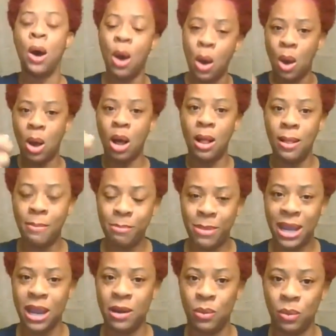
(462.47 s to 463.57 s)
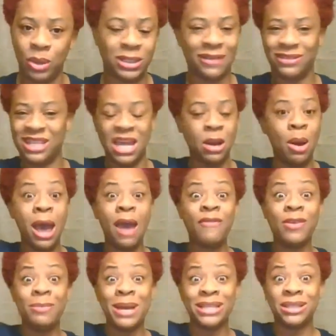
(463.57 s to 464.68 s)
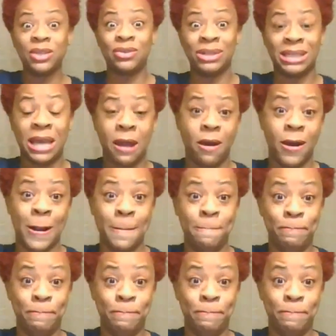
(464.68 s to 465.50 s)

All men want to have, they don't have your best interest at heart.